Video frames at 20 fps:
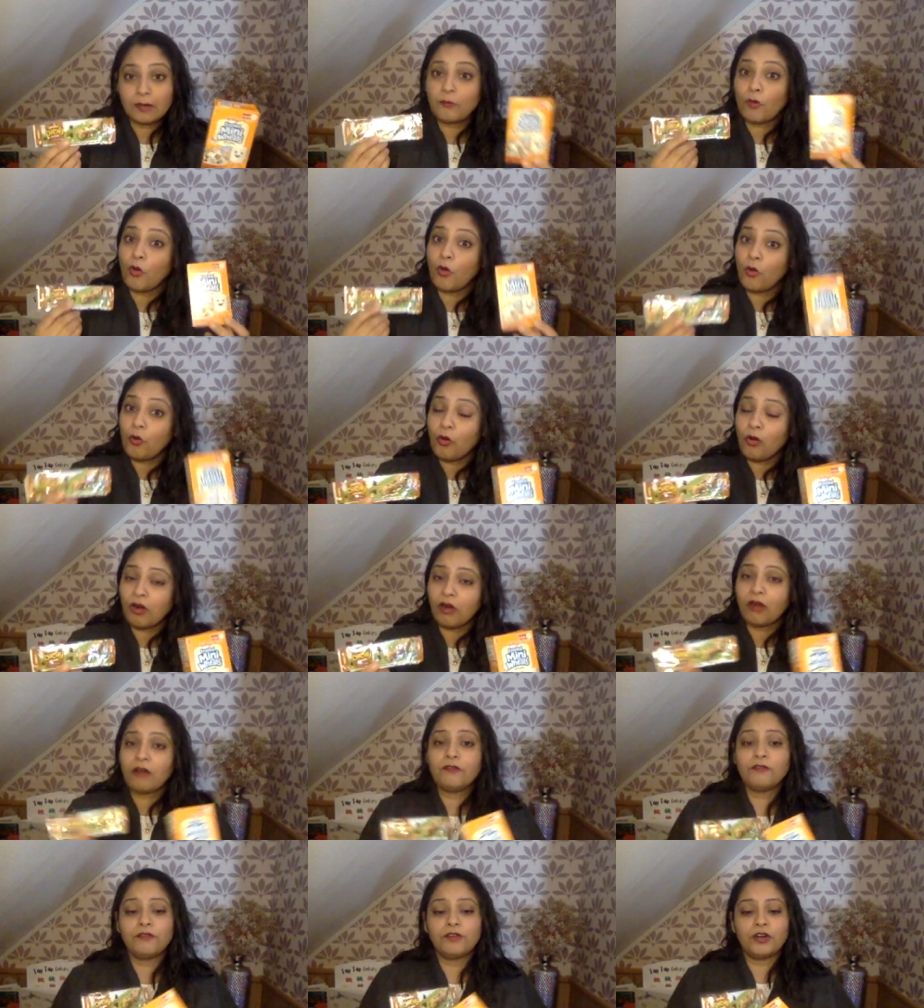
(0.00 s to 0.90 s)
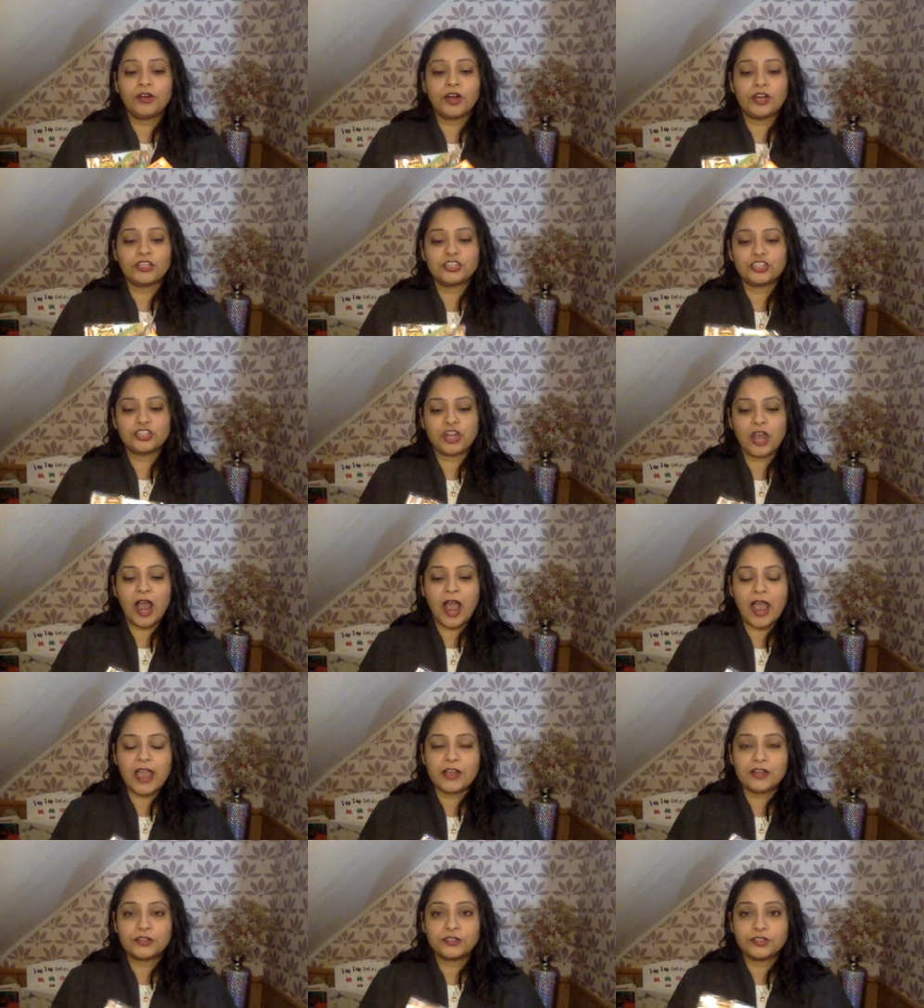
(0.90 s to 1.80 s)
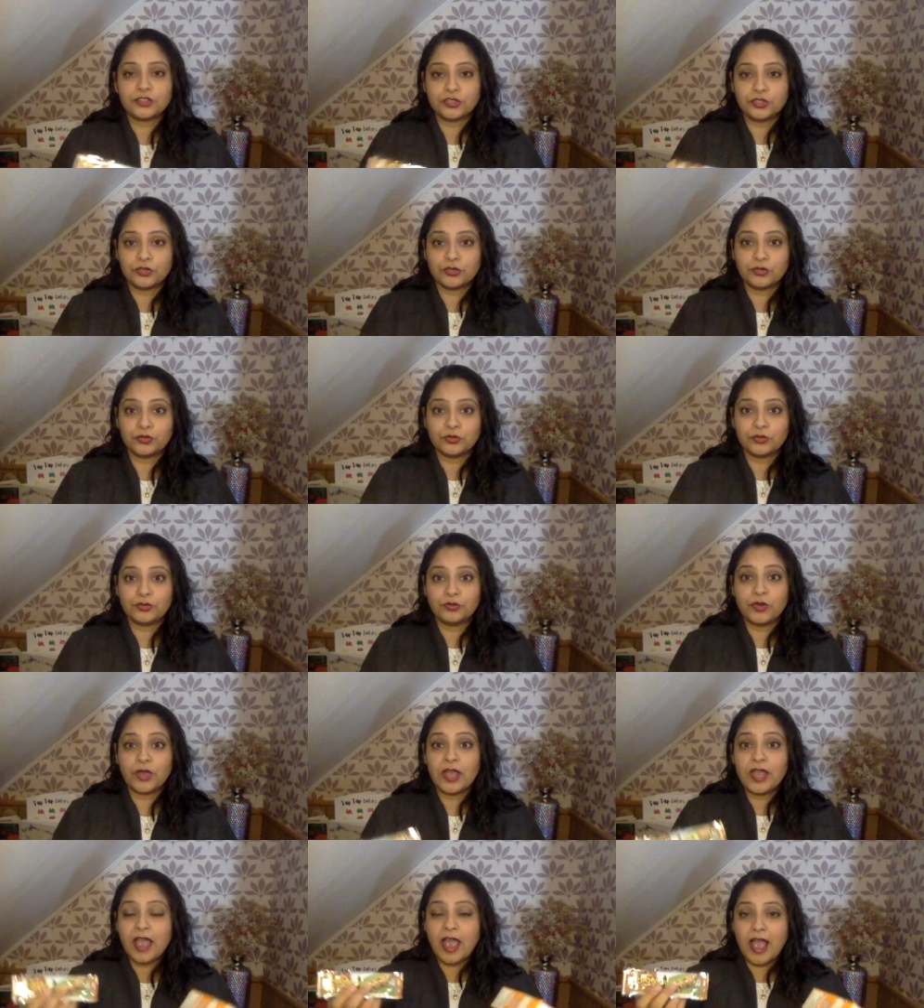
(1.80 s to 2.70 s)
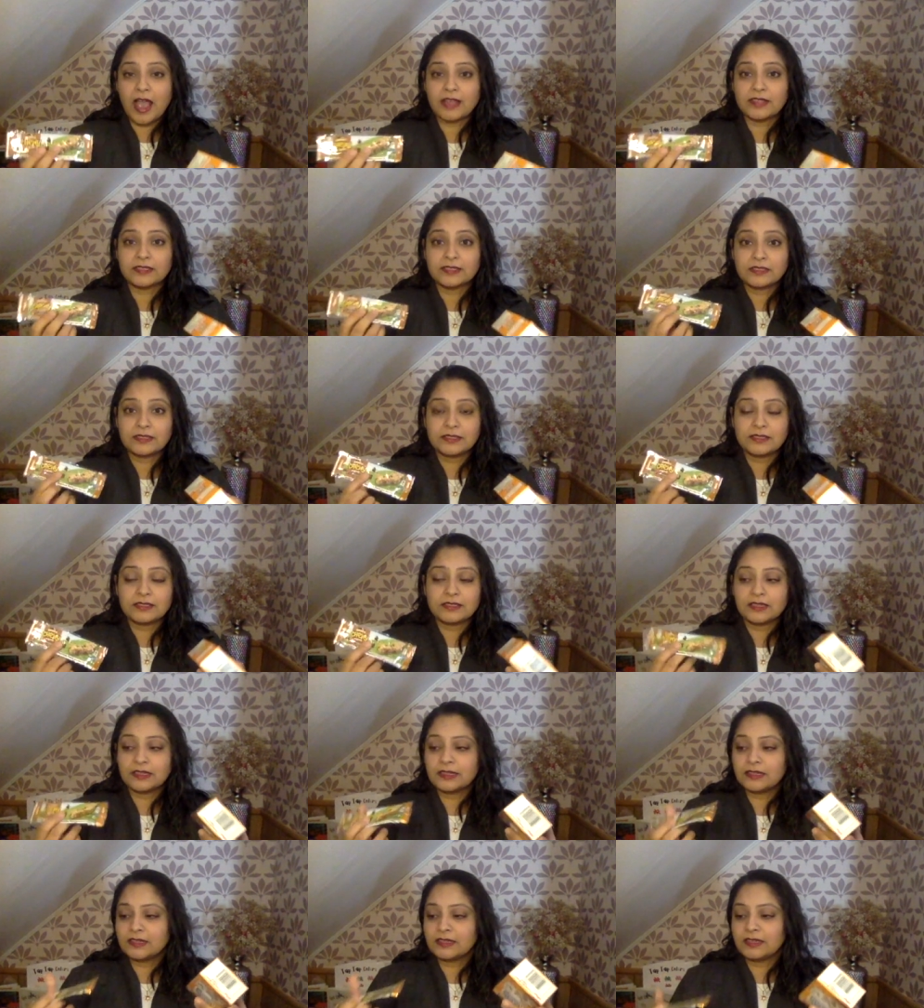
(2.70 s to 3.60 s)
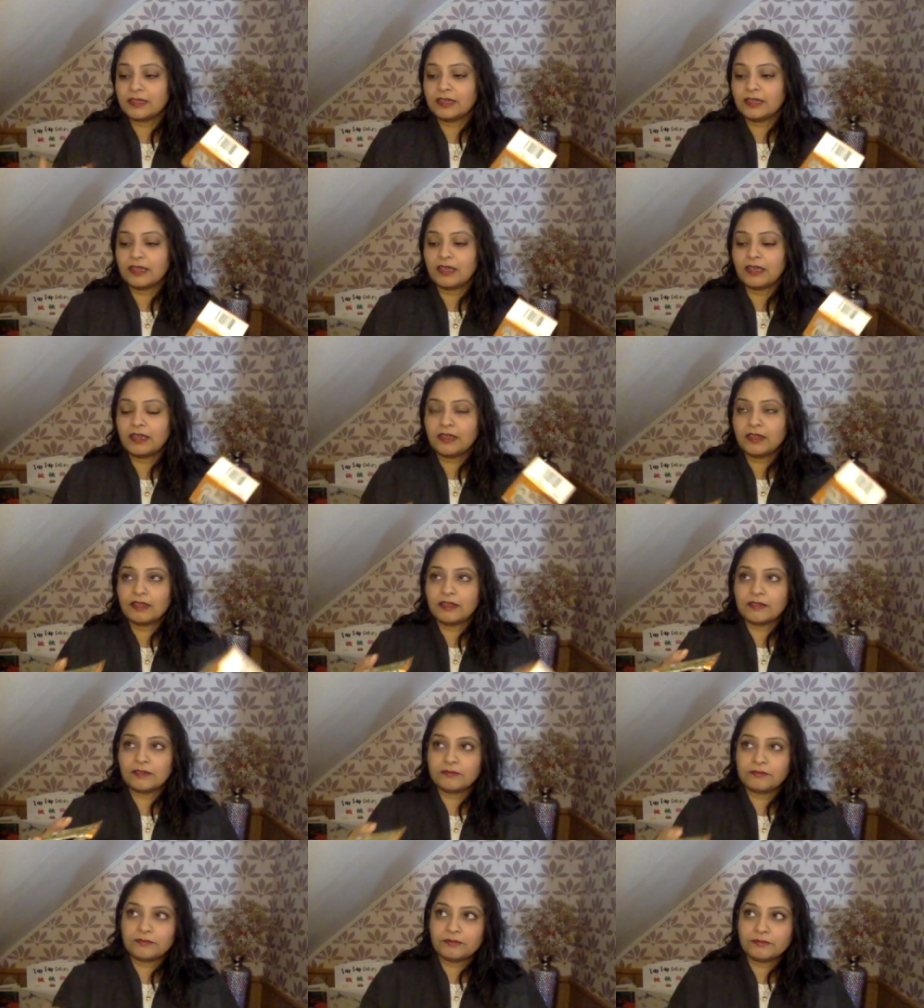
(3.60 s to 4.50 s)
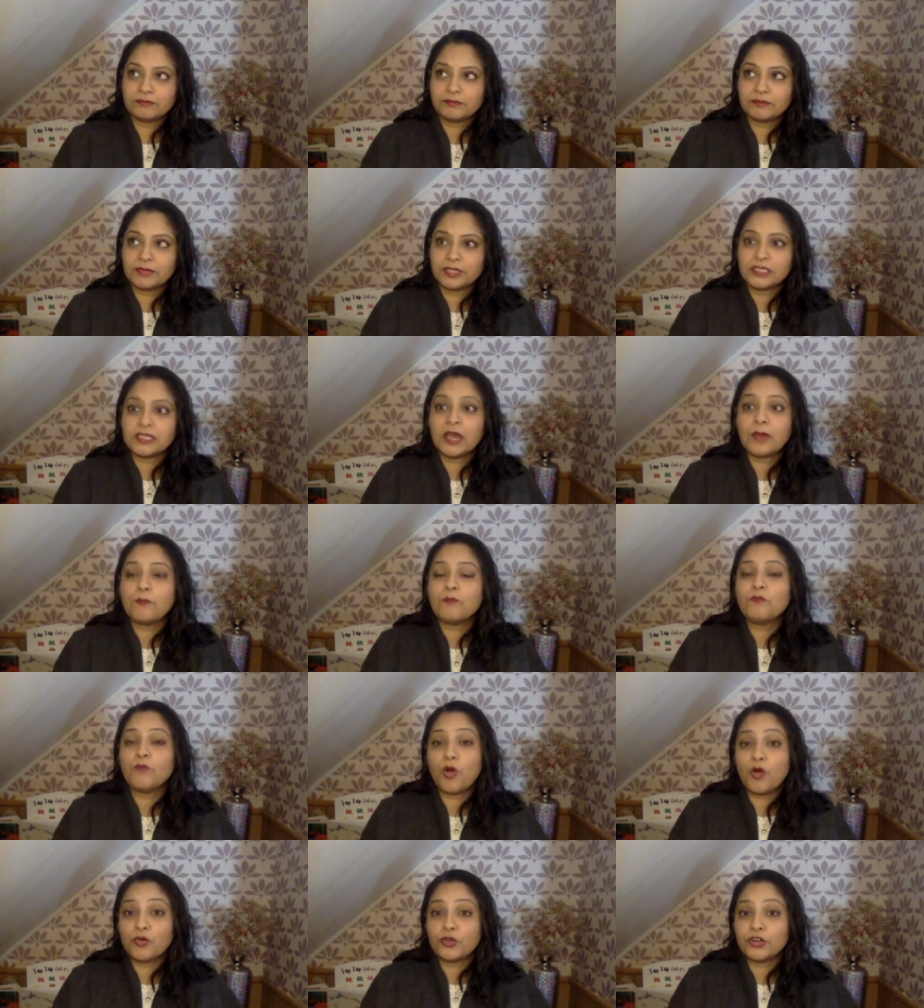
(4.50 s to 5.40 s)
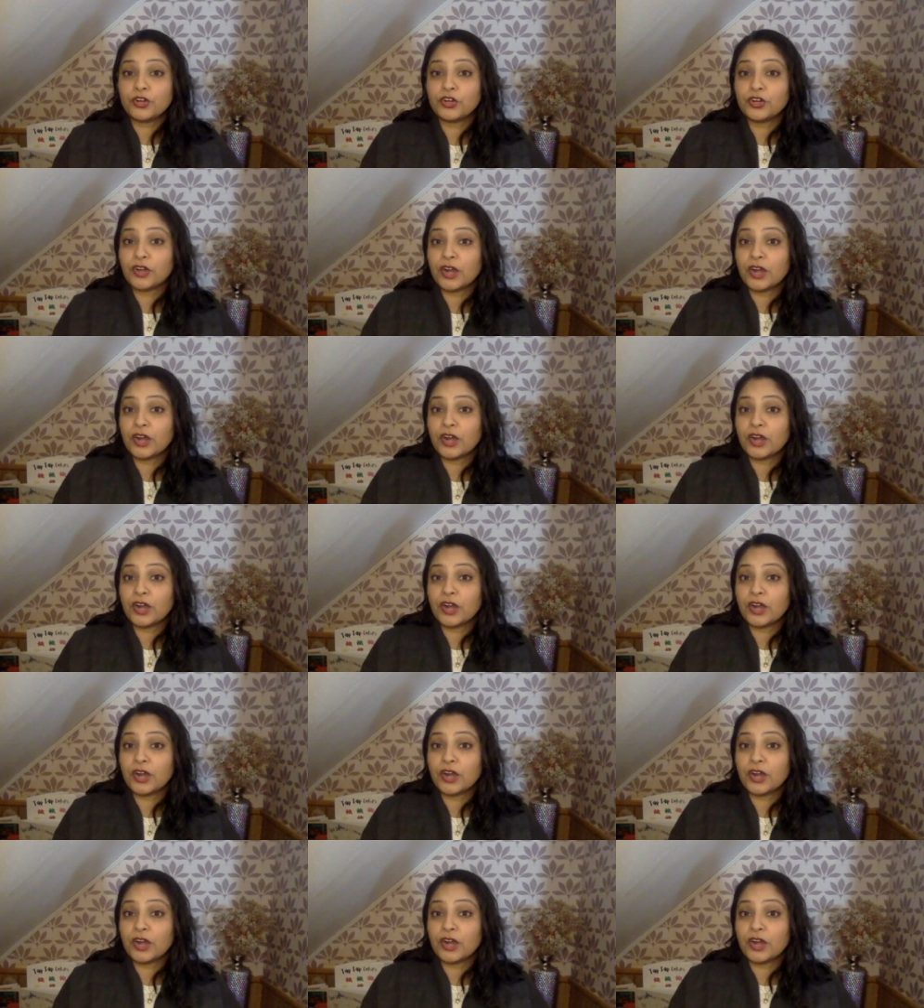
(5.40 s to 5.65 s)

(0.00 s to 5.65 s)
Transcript: Or for a child who has some motor